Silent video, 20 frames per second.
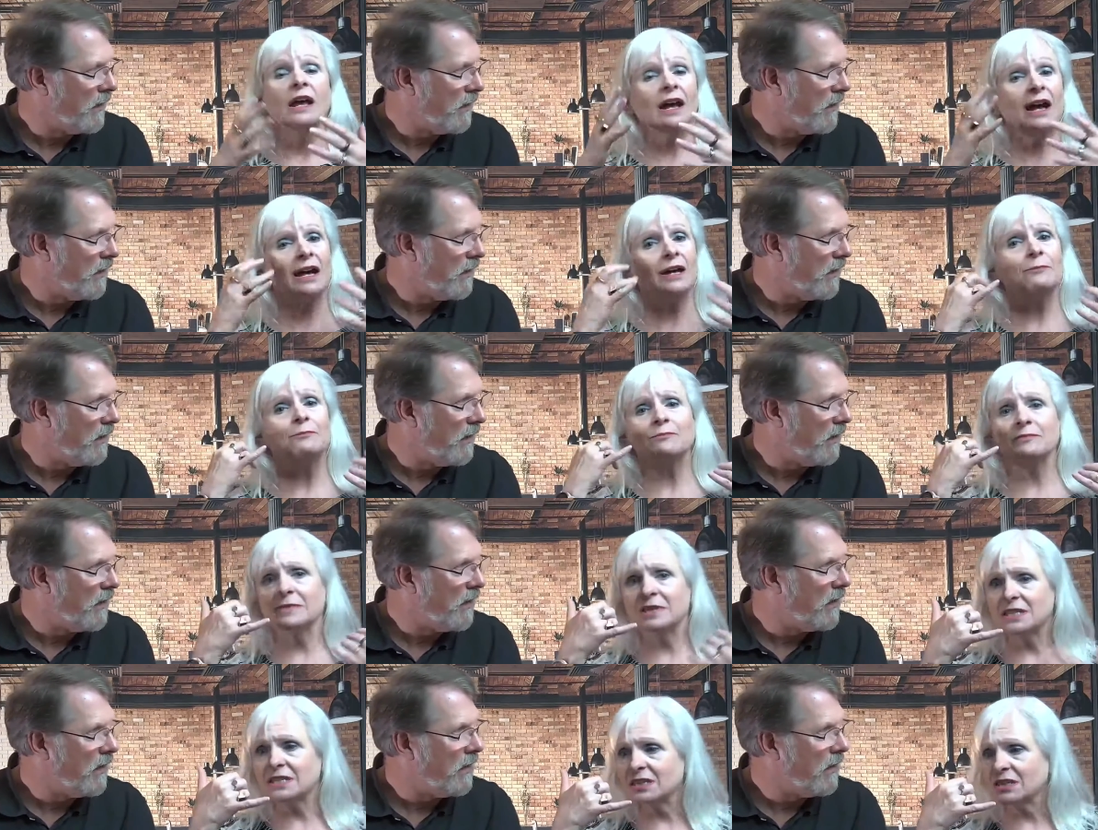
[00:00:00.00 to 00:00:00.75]

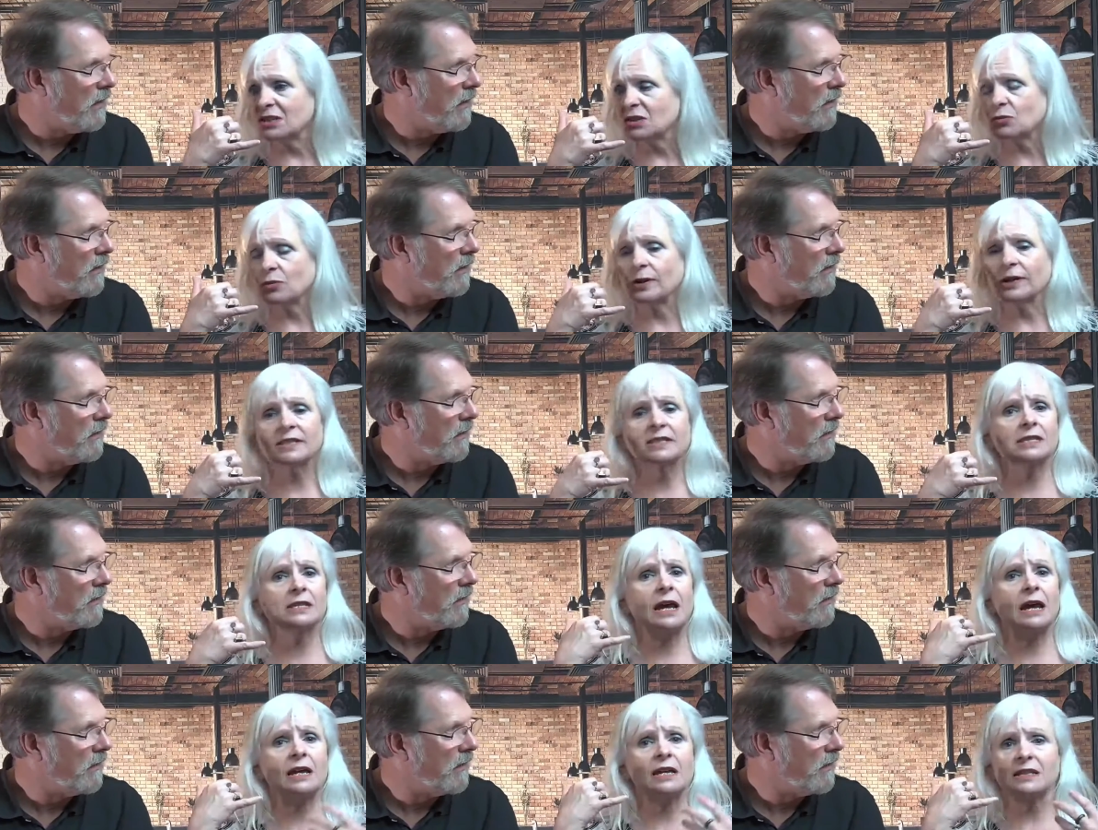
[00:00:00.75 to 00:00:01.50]
Speaker 1: um, this is Kris
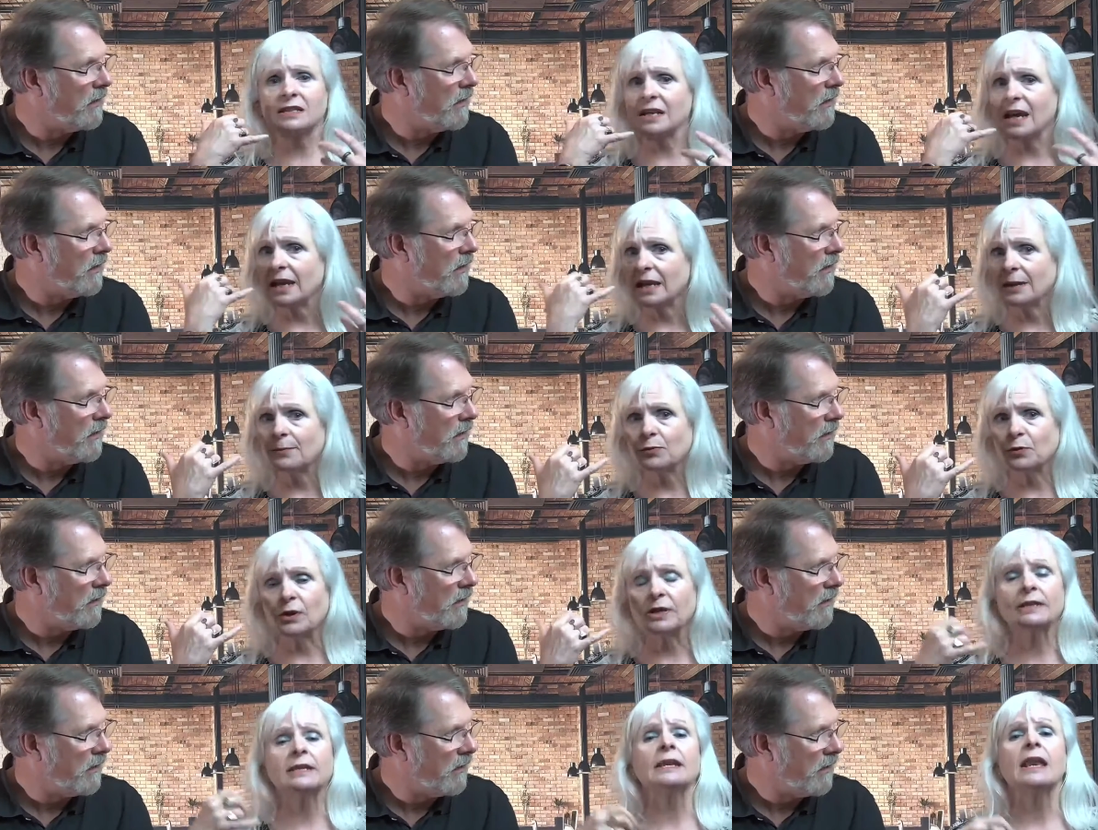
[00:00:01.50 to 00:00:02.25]
uh,
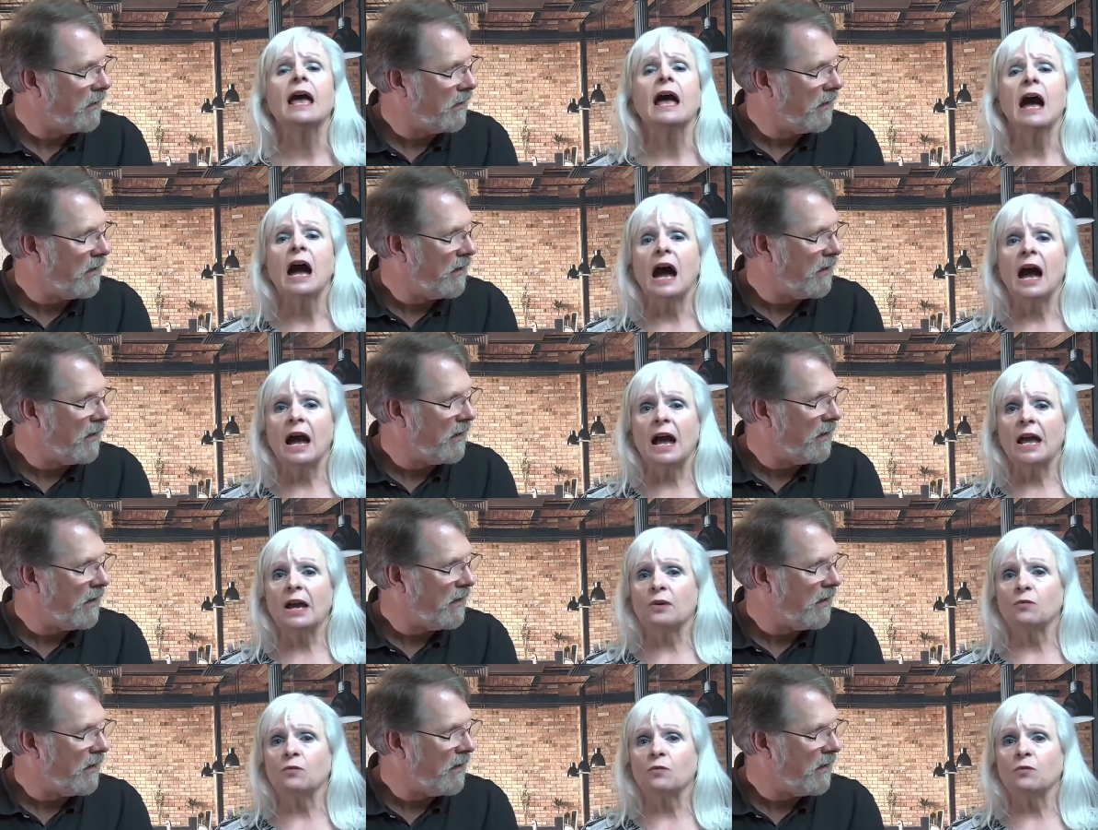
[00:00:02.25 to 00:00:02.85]
Brittian. I